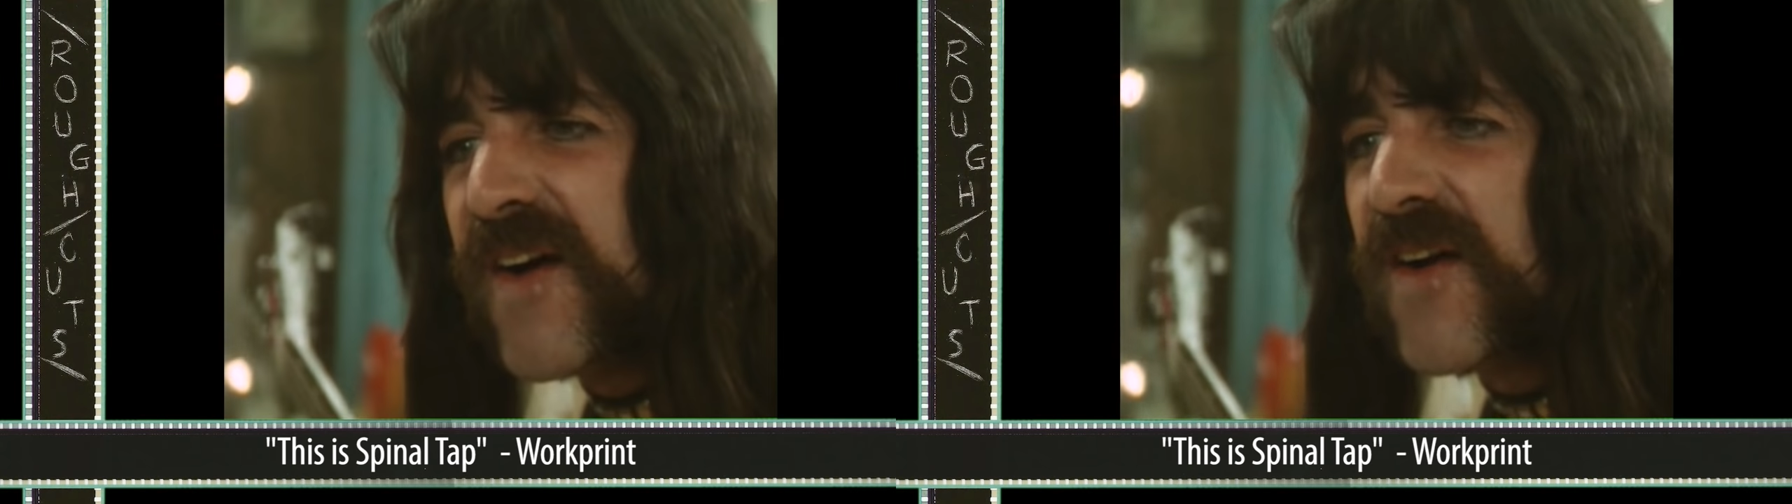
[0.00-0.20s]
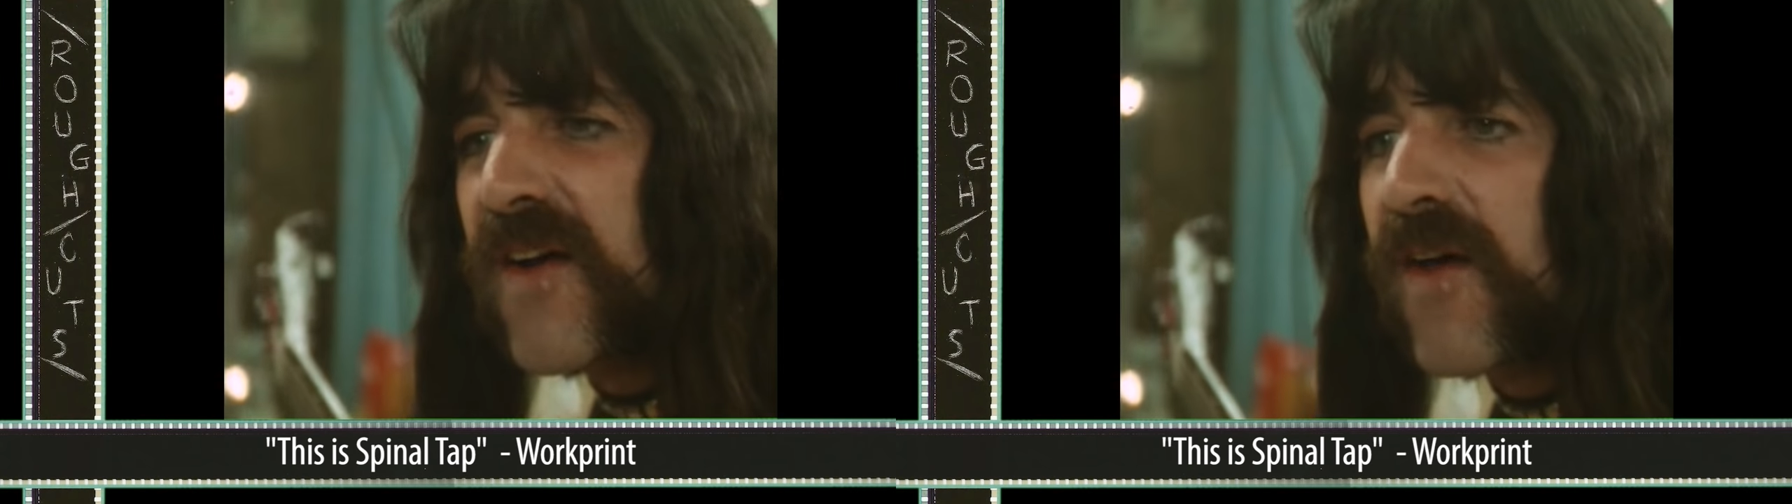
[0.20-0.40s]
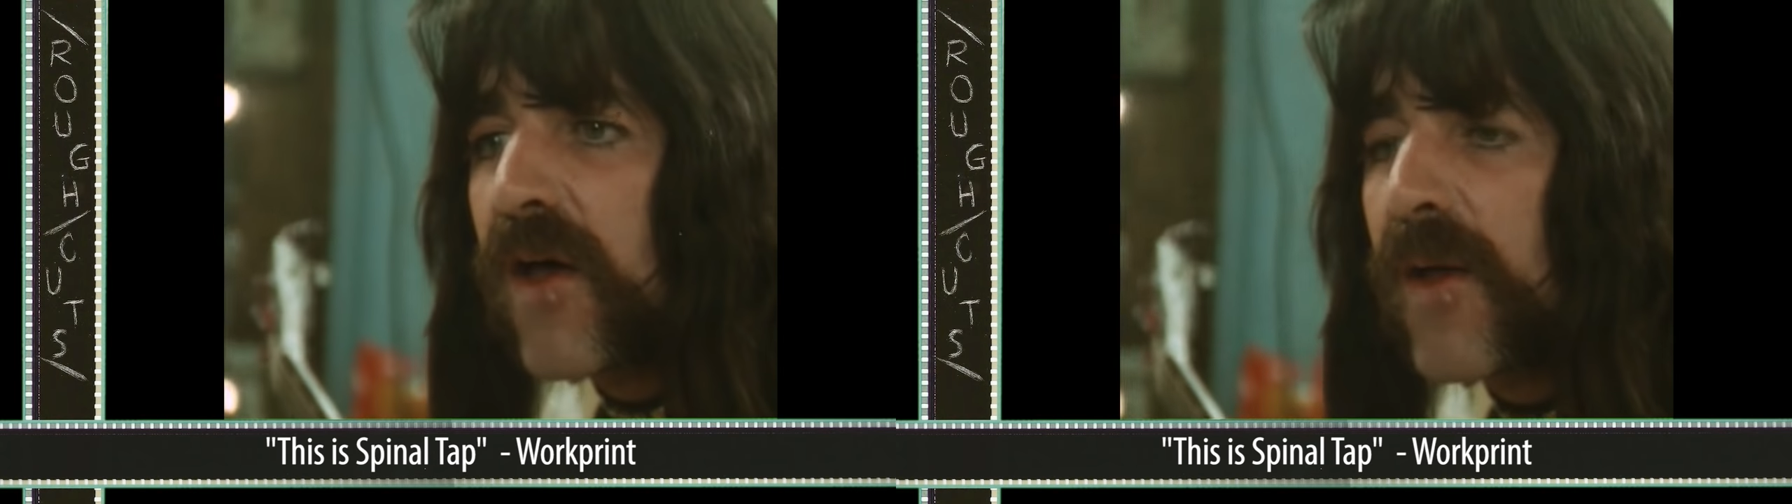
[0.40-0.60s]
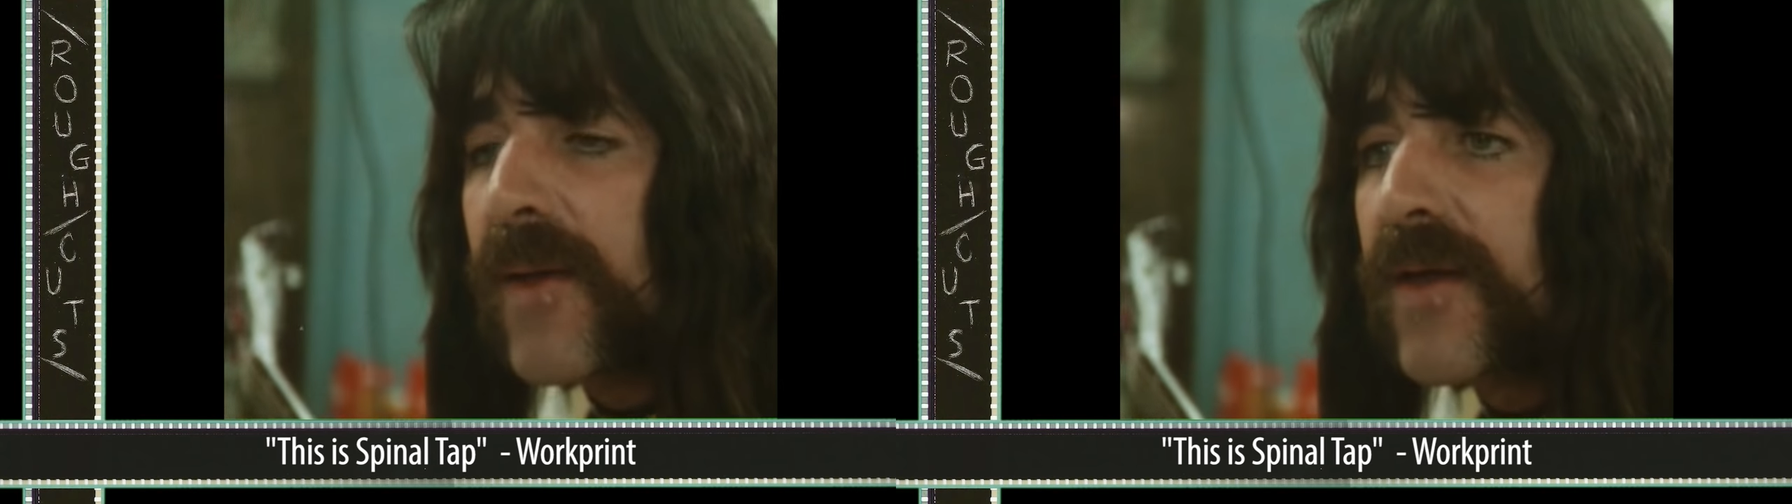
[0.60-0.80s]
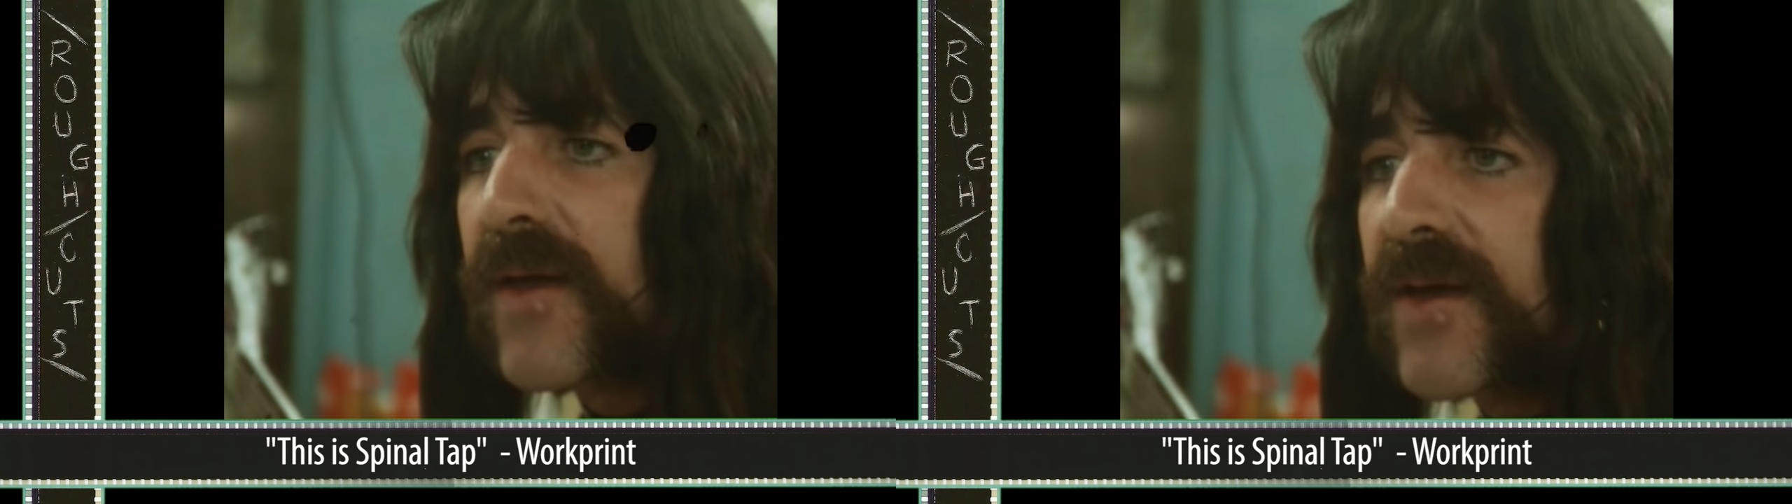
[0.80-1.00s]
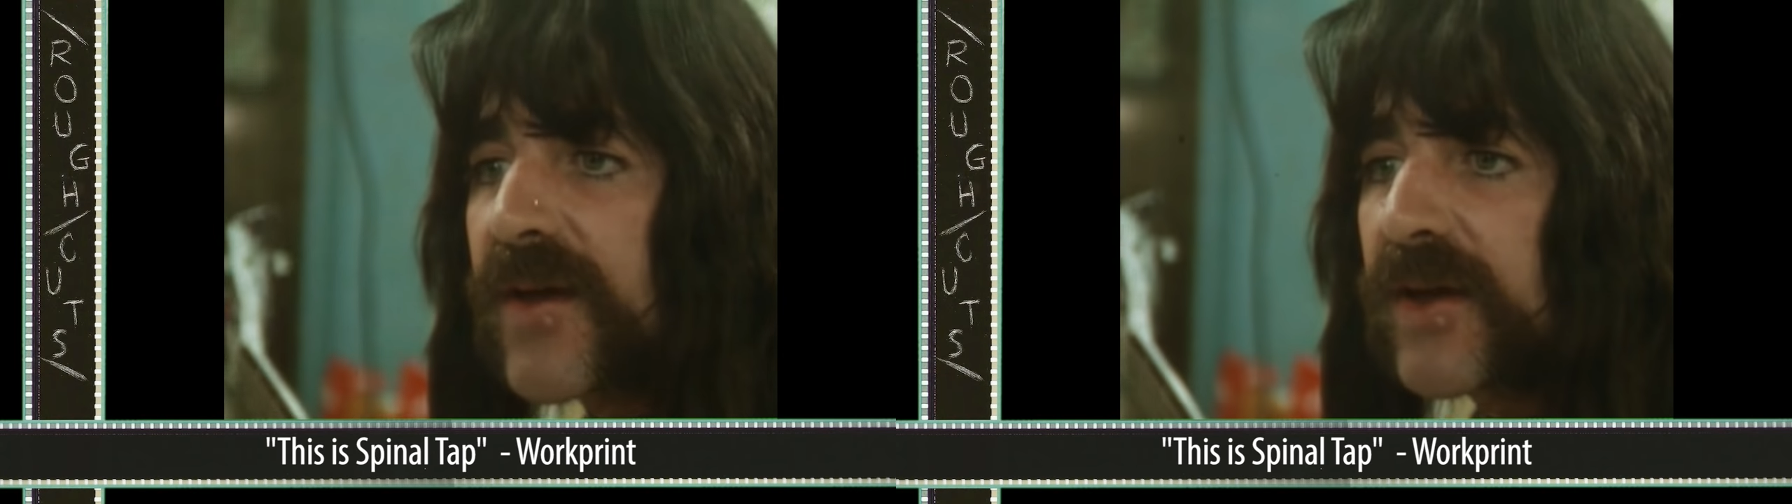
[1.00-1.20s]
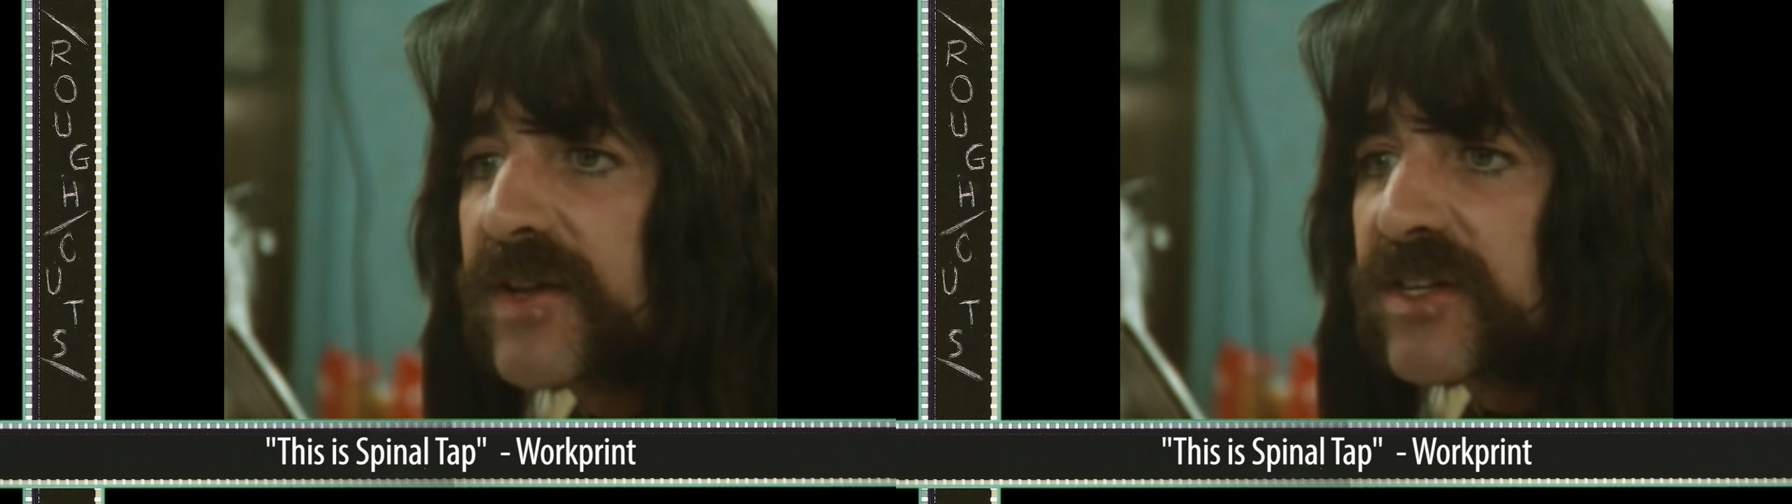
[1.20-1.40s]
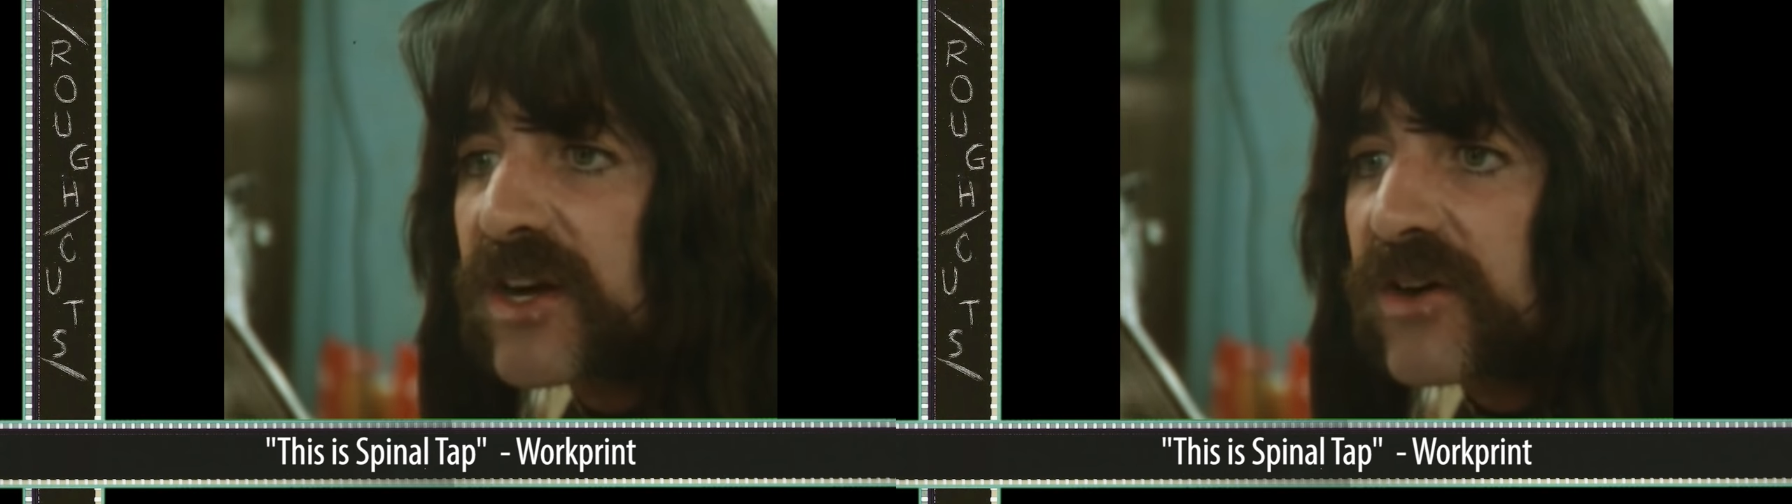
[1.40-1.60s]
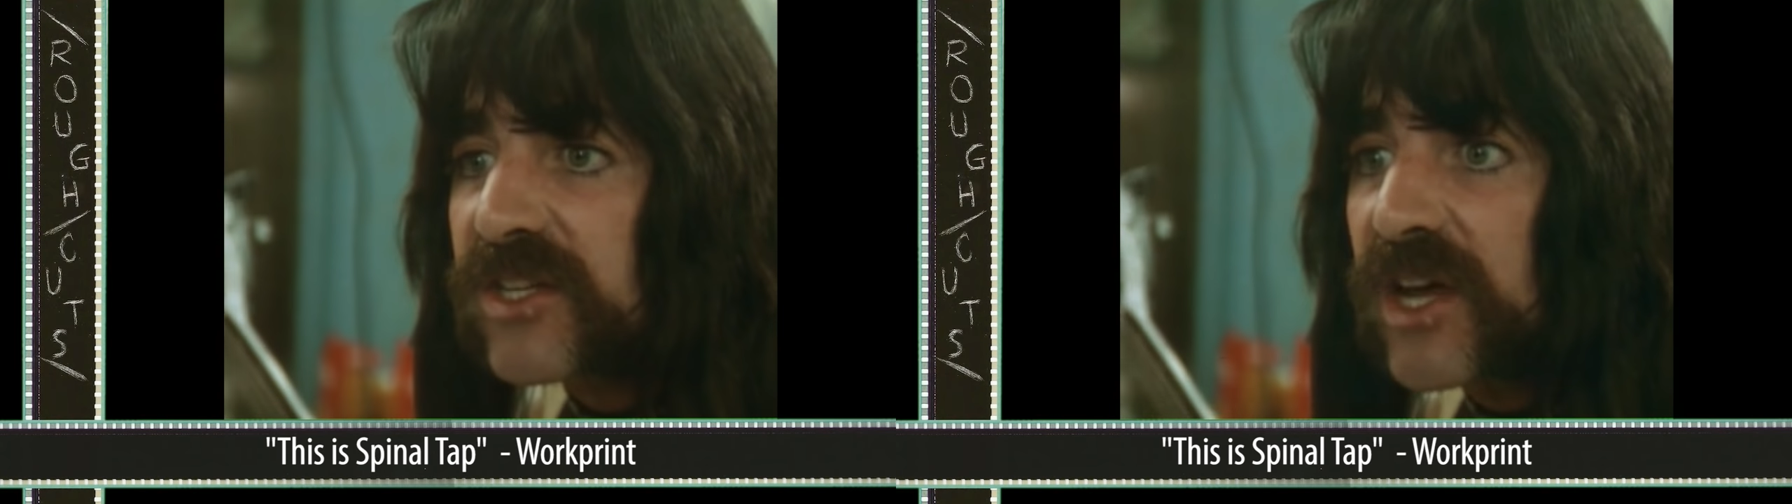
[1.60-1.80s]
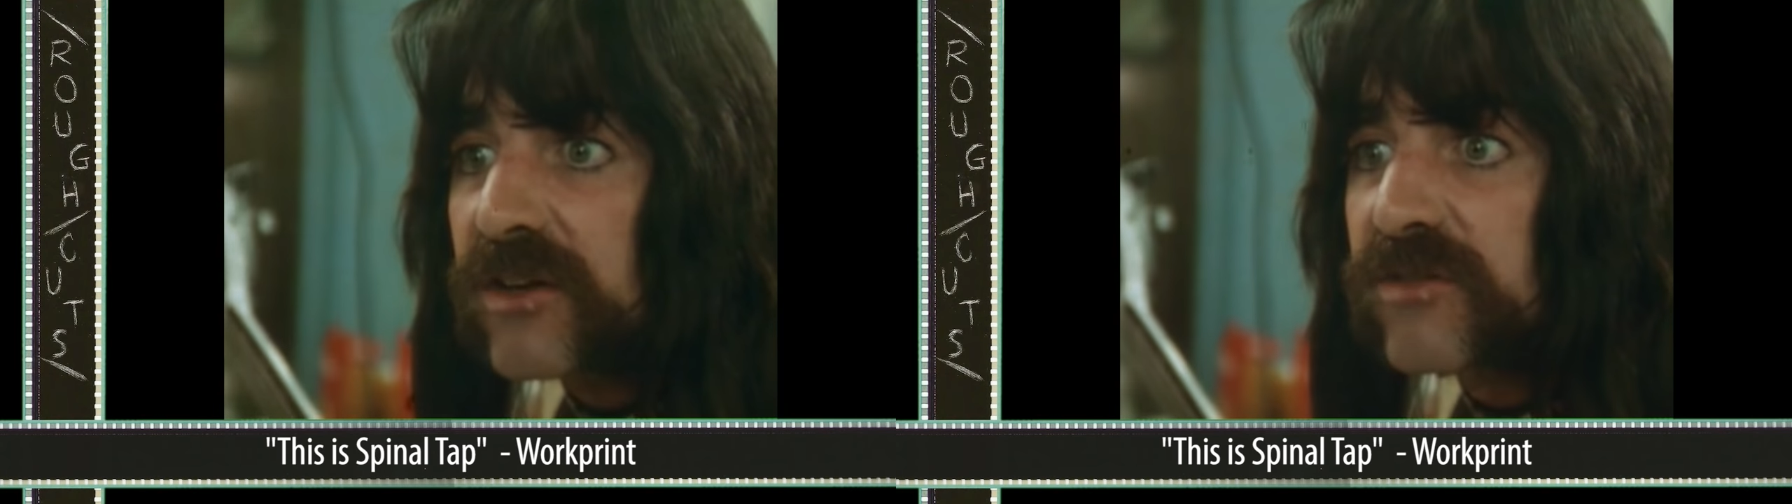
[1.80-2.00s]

the disease. Derek's